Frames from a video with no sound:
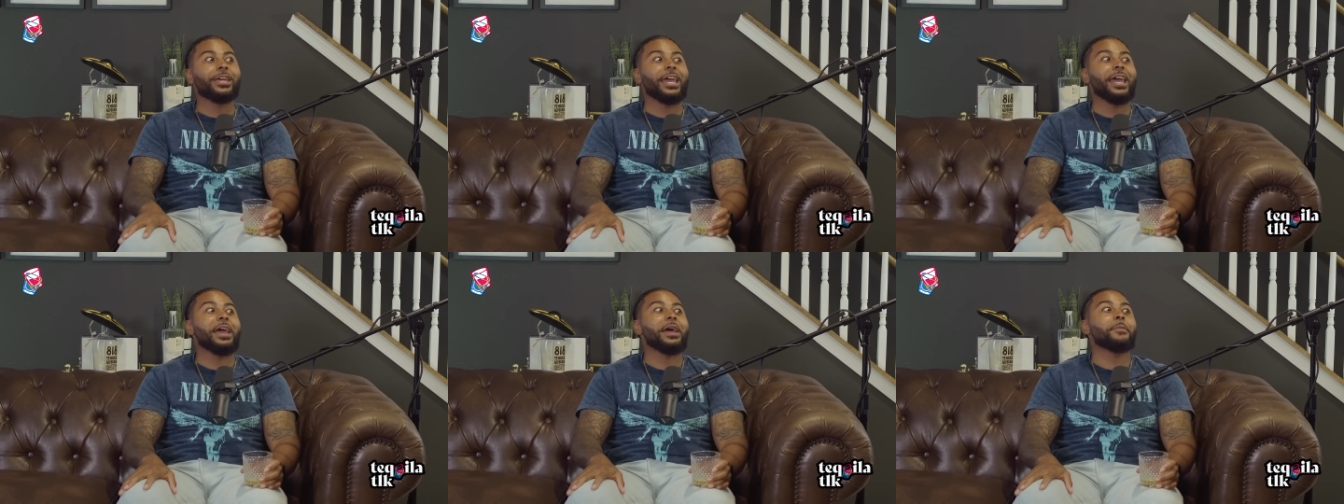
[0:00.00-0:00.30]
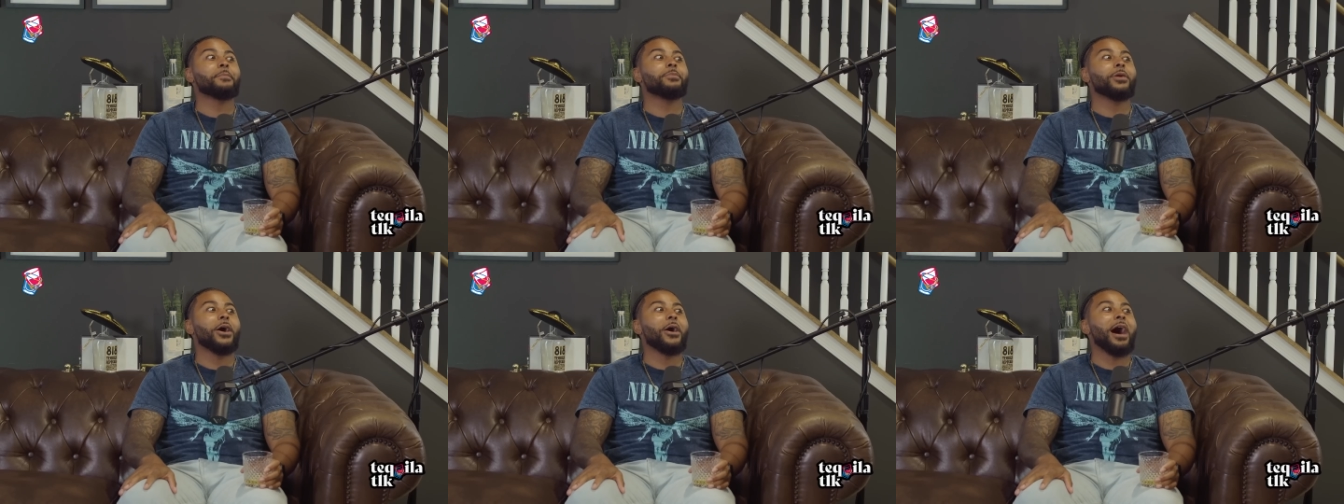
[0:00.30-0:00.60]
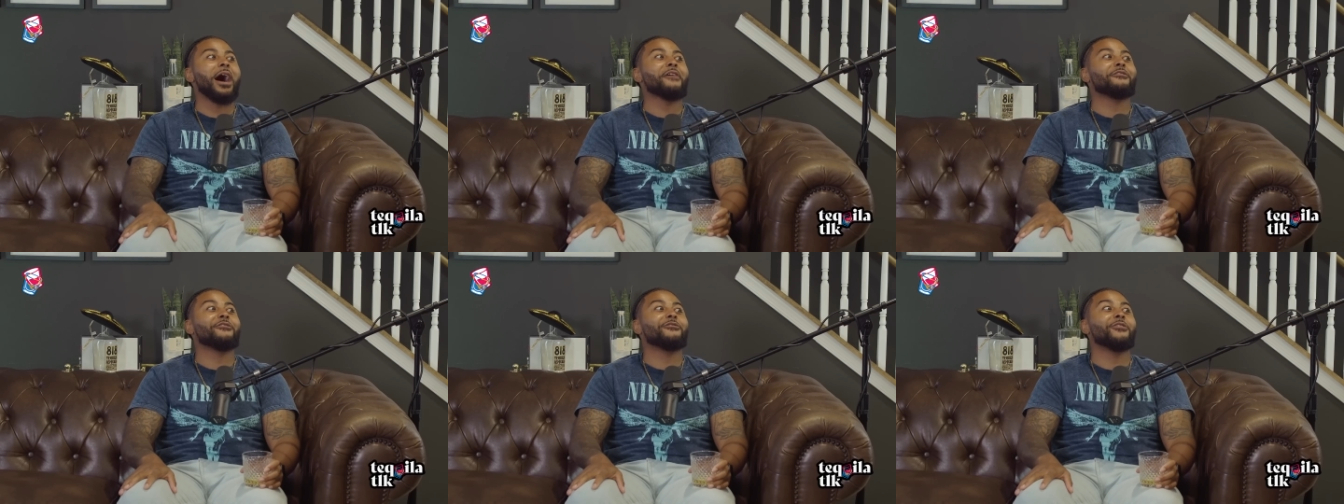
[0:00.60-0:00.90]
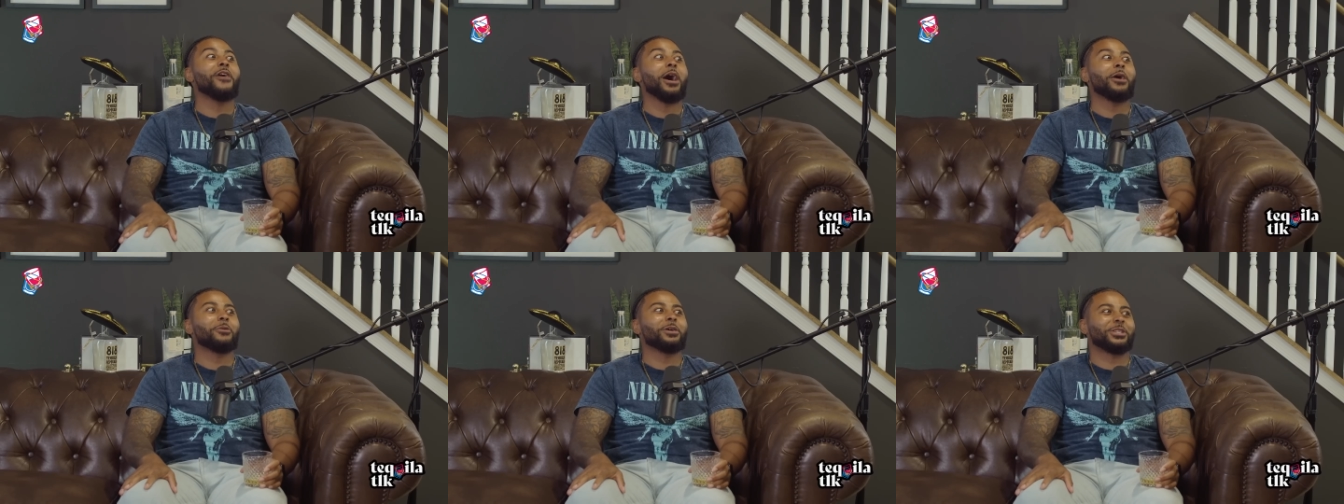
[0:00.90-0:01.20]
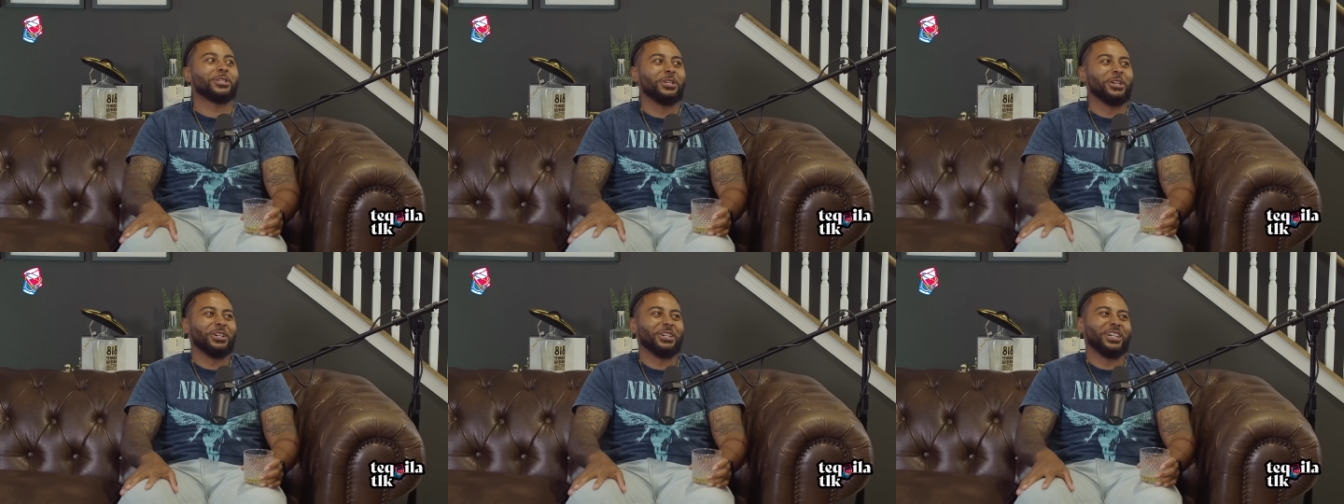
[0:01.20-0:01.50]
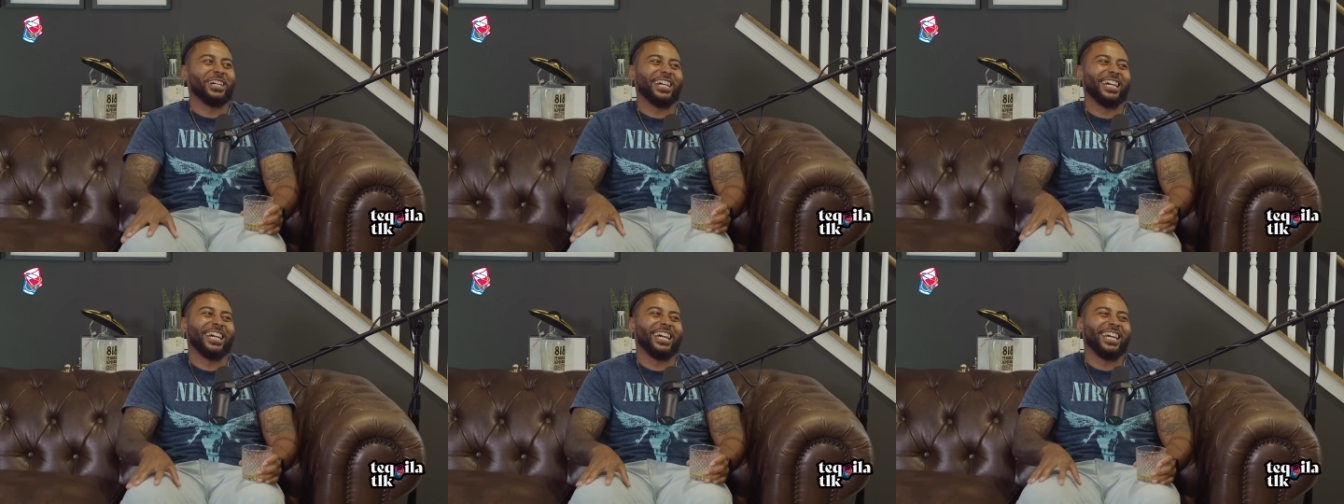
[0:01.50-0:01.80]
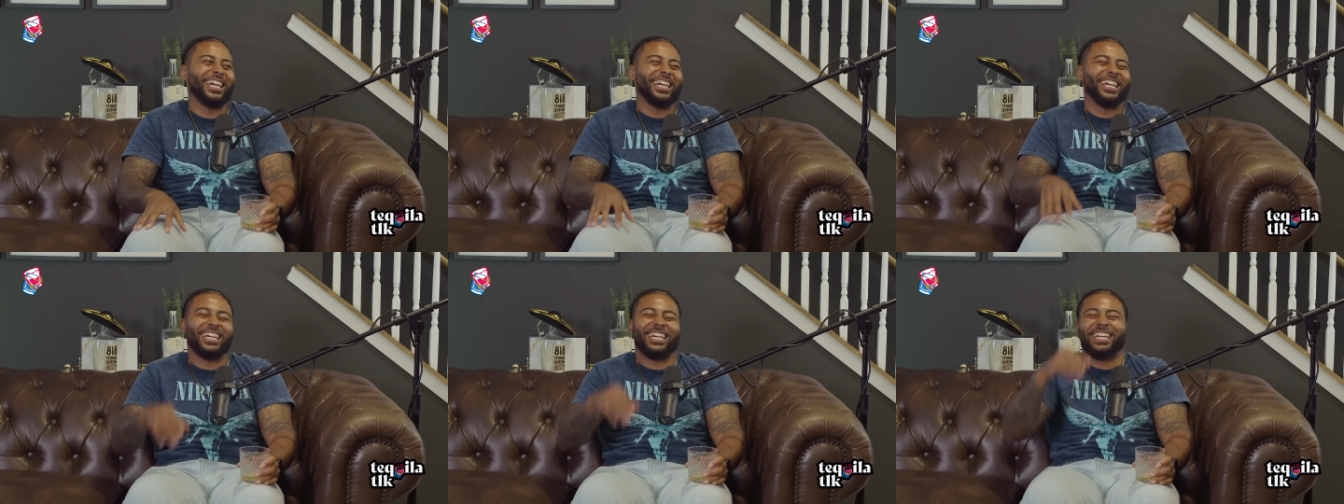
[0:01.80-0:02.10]
yeah, bro, I fuck with you.
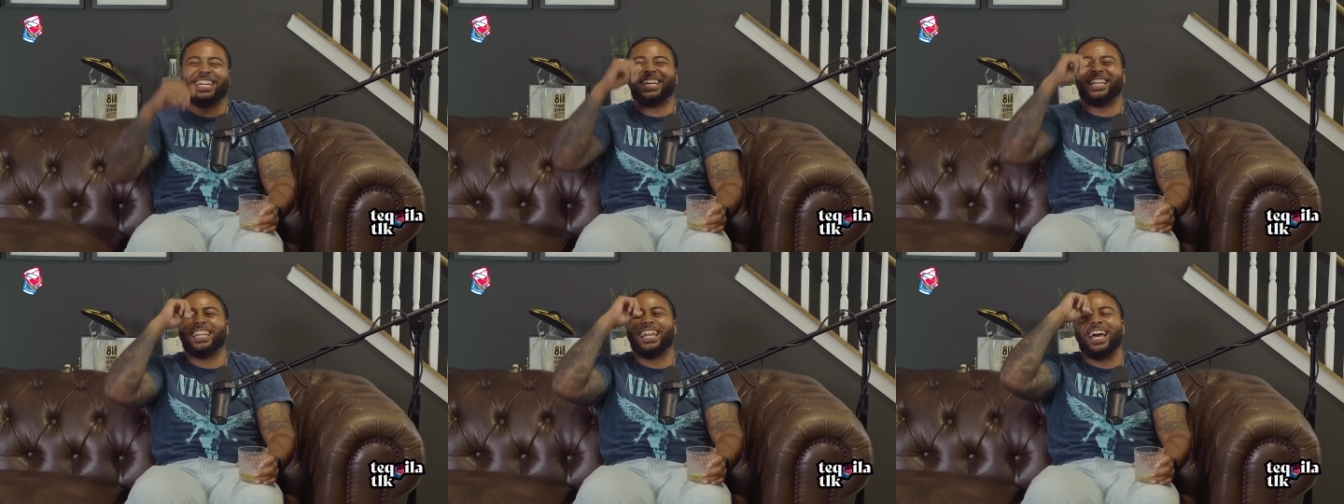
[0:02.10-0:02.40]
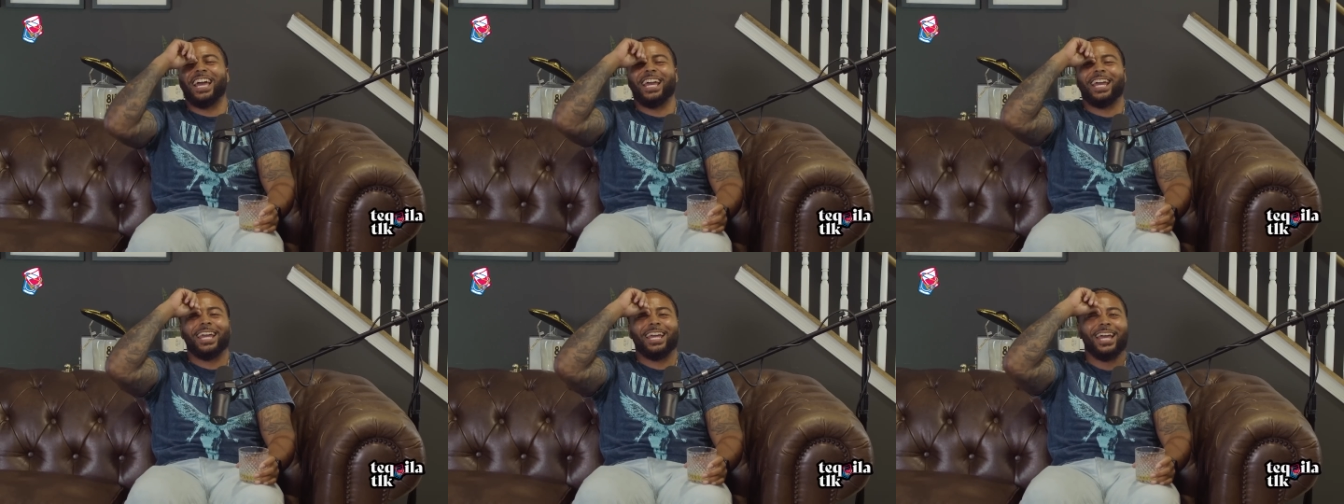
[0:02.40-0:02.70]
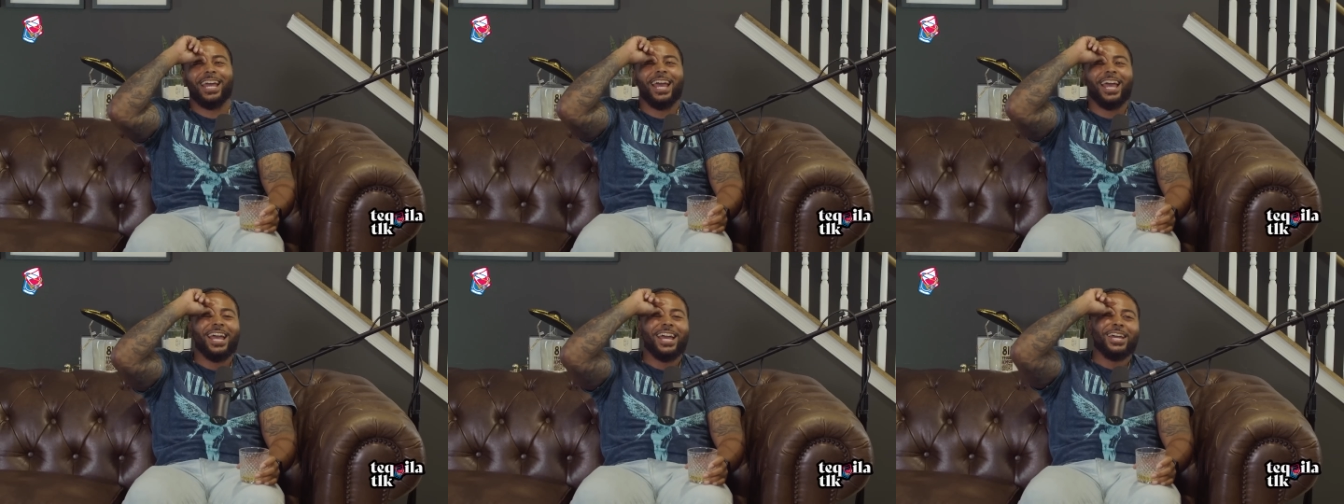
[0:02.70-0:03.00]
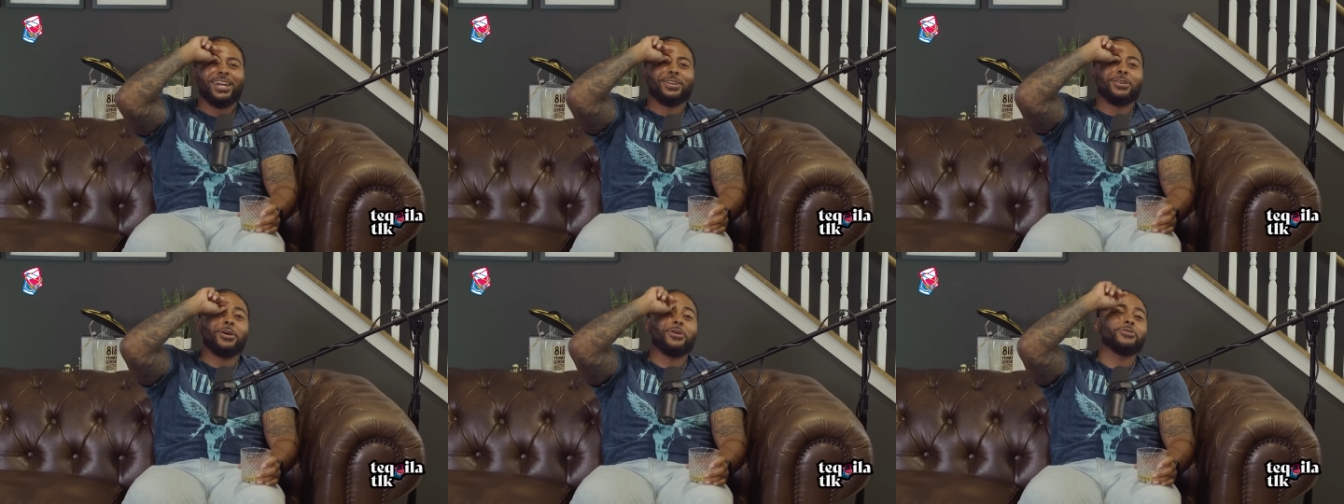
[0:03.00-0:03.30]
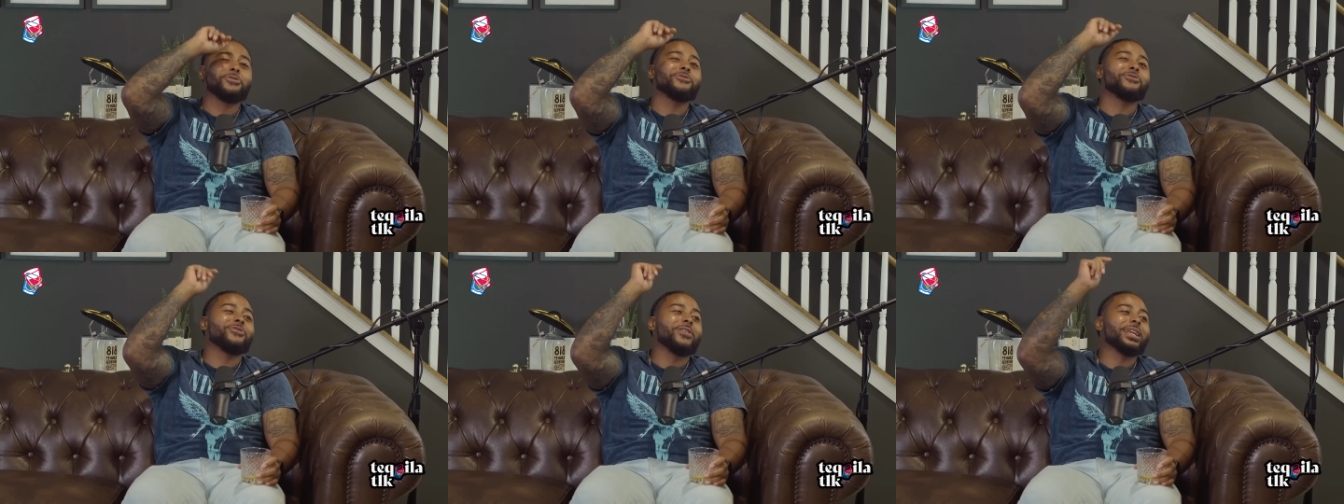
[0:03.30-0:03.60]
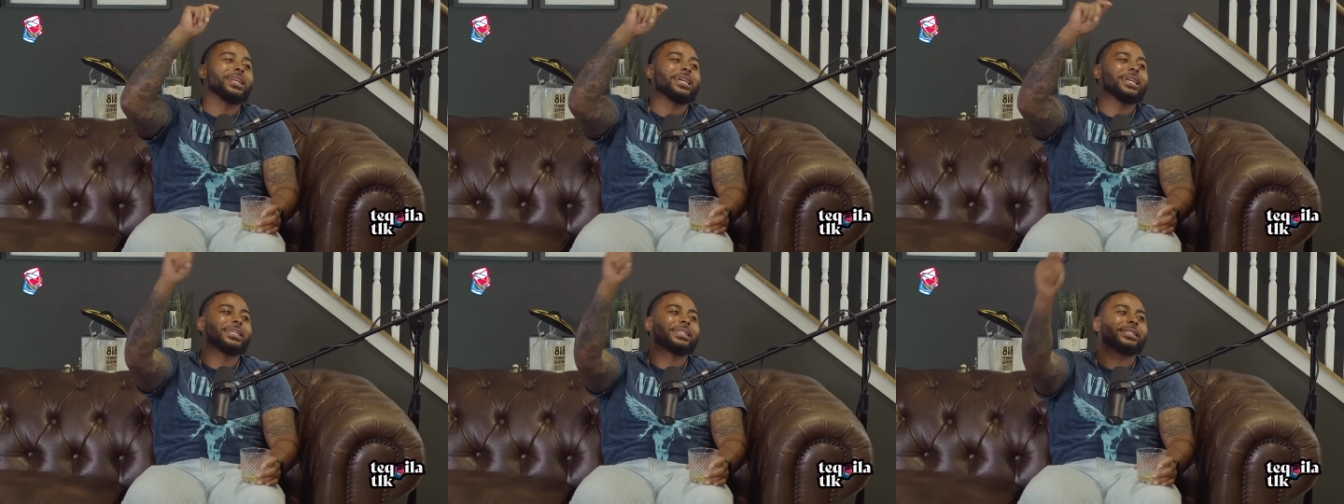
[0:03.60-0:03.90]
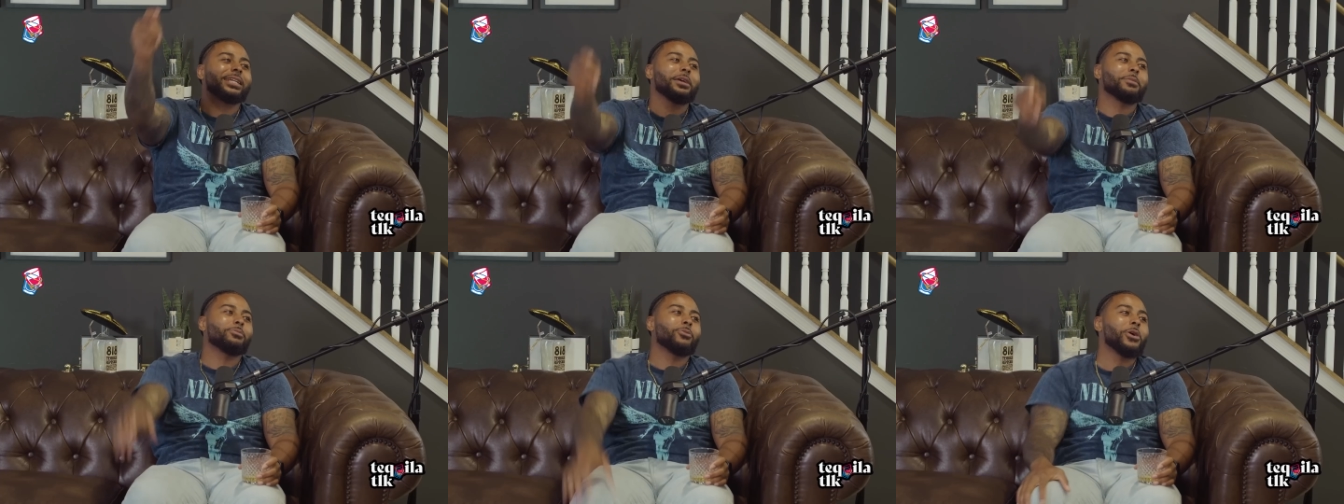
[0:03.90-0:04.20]
He like, yo, you funny as
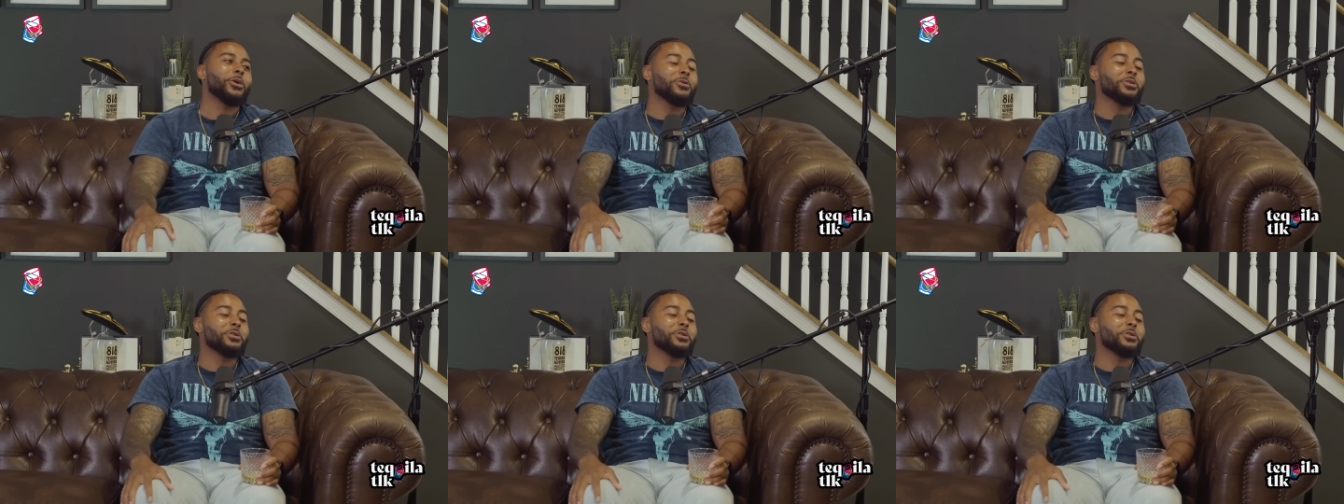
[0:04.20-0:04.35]
shit, boy.